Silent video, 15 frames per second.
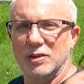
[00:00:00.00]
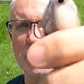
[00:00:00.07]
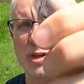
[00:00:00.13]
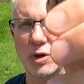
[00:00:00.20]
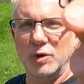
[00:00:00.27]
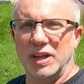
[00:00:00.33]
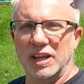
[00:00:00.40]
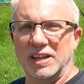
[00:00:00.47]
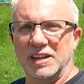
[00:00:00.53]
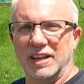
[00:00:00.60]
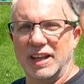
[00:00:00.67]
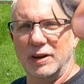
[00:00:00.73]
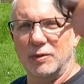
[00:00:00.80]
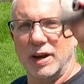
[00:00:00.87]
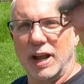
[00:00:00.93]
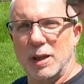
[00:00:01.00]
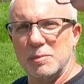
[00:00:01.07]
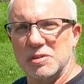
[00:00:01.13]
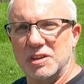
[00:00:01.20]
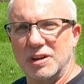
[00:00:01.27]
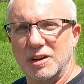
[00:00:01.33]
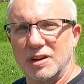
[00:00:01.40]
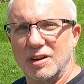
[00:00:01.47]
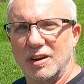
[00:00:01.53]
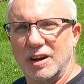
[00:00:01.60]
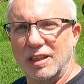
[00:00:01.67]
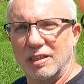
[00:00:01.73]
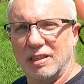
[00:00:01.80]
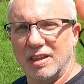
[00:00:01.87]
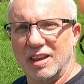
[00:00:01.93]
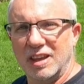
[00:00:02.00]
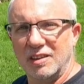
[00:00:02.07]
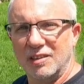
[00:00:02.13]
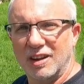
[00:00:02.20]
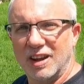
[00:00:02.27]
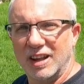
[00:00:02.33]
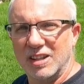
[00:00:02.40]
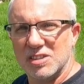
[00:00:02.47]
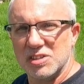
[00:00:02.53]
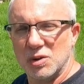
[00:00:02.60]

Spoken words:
There's no hidden lead wraps in here or anything, right?